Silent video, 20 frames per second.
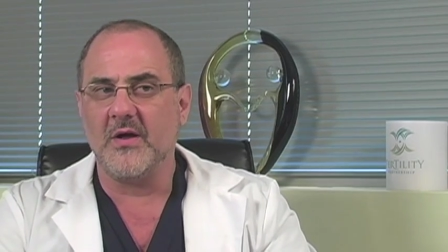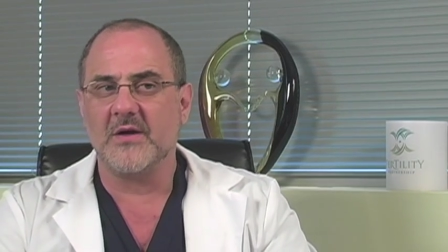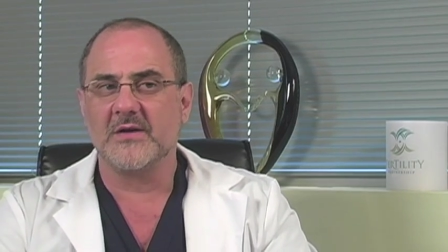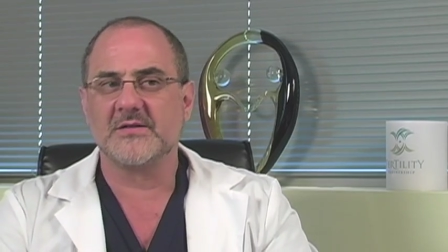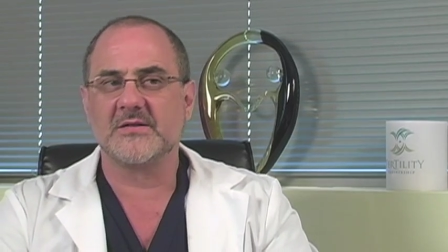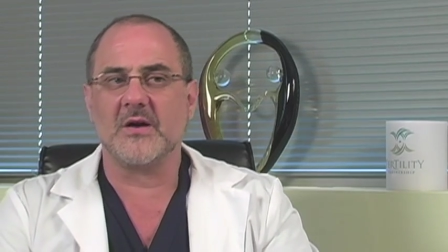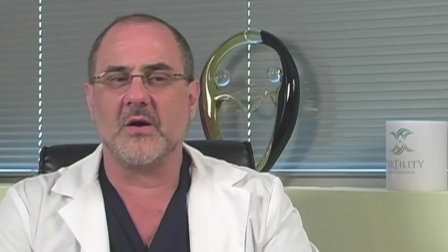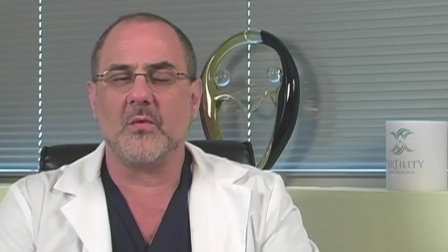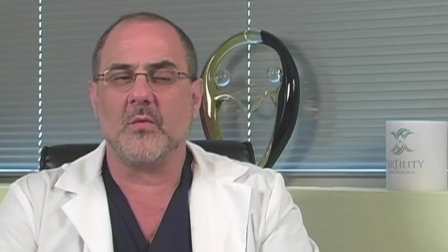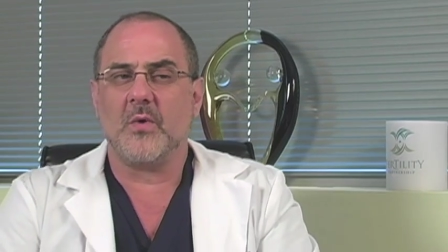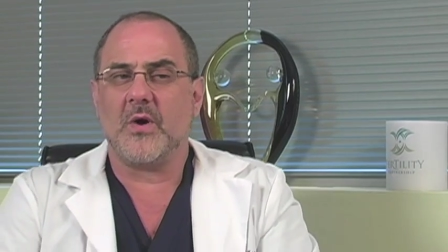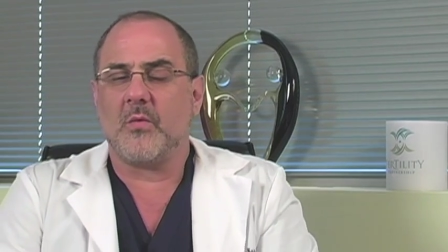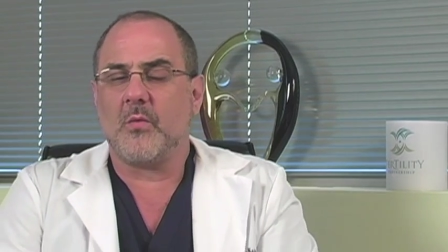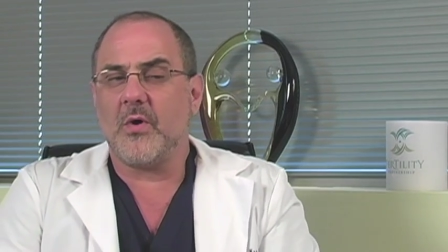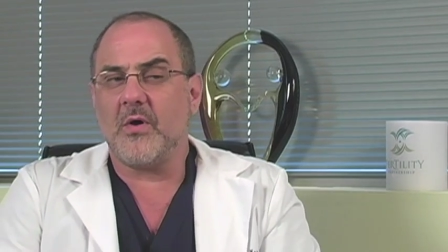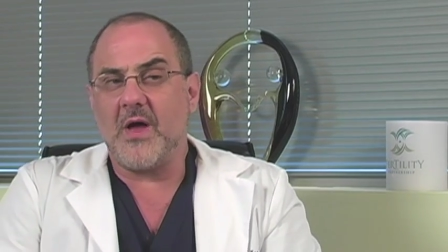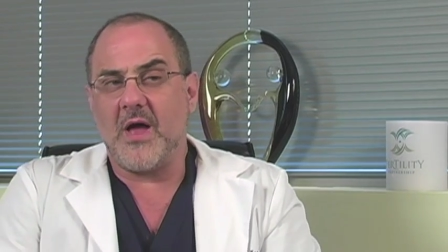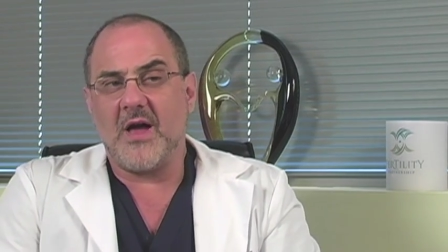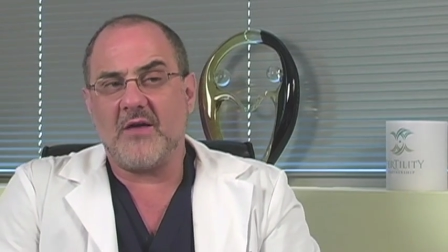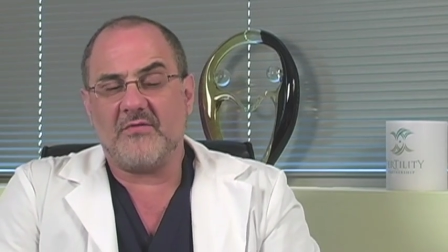So what
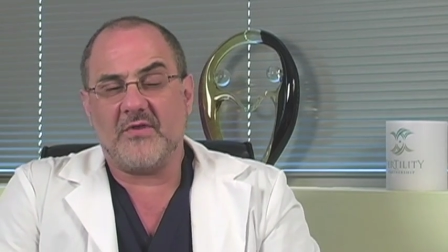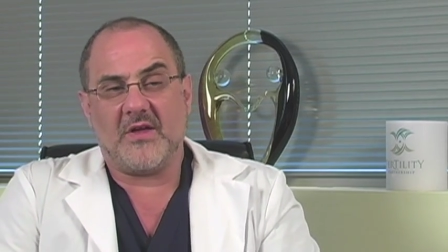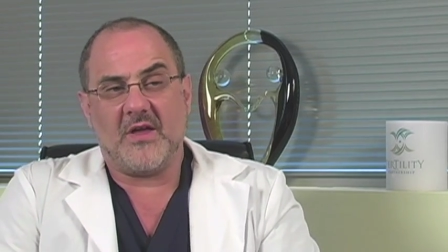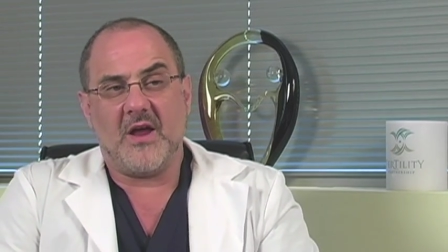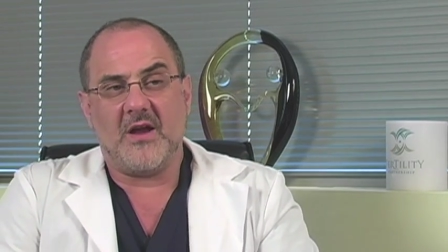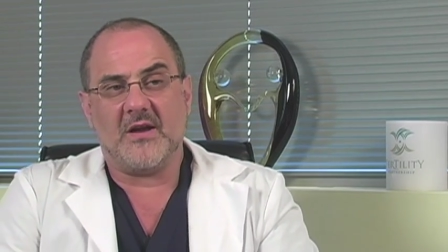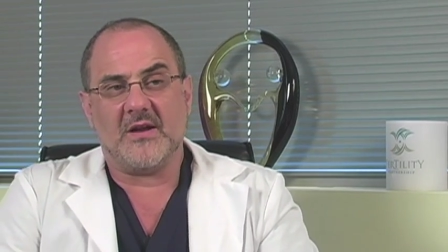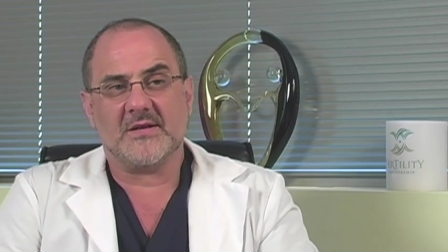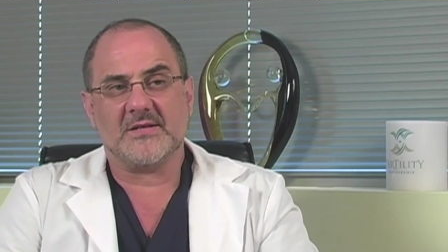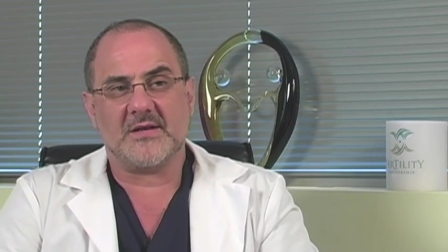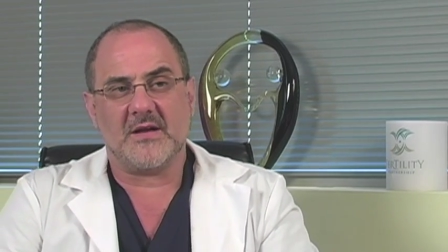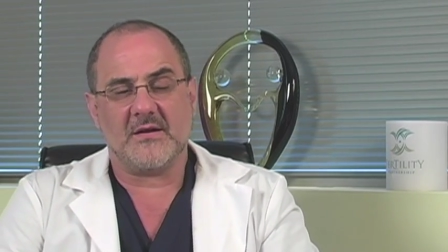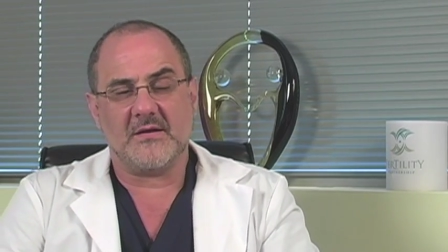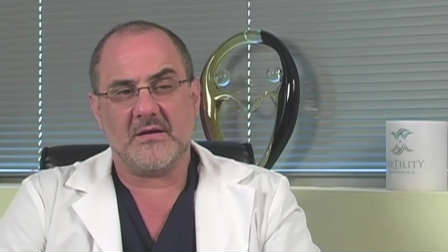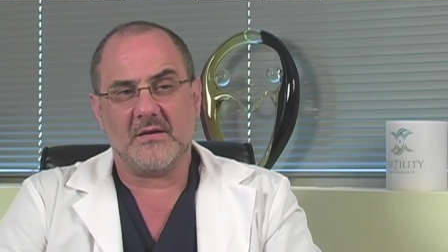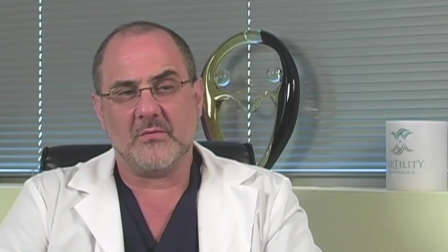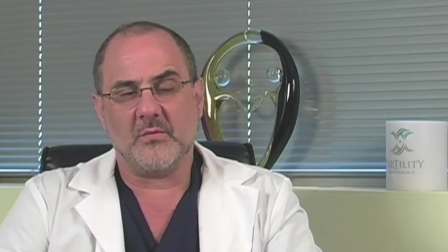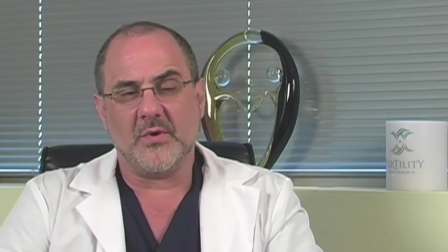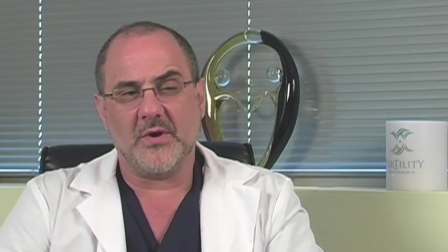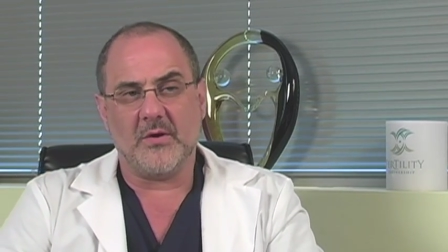we're advocating is
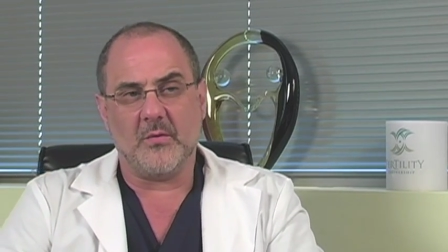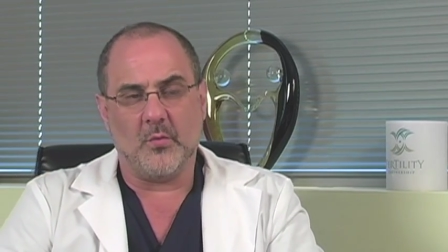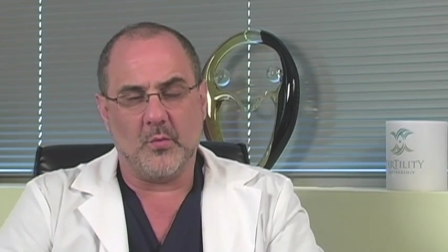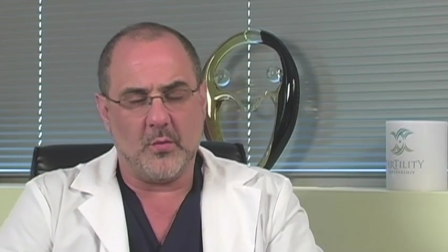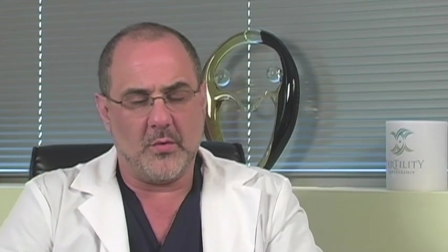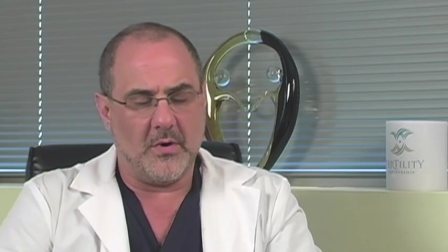that we,